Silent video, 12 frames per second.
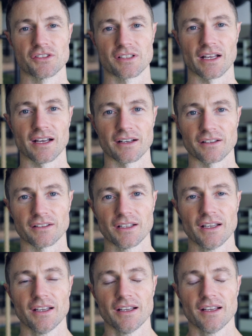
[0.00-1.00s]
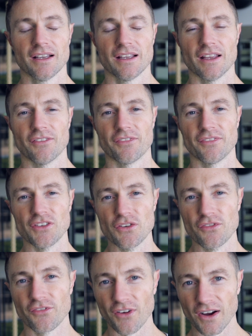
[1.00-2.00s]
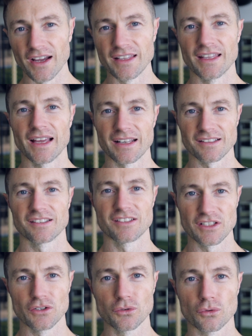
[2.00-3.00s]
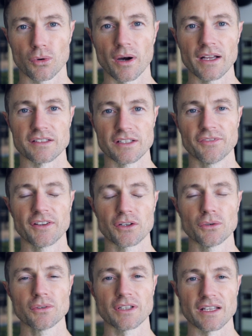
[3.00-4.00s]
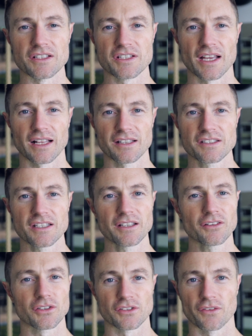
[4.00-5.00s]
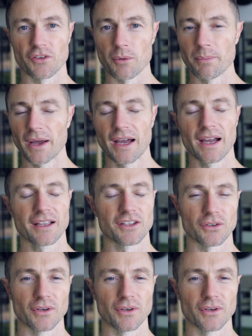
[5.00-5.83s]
you started. If you find that still quite difficult and challenging because of your back,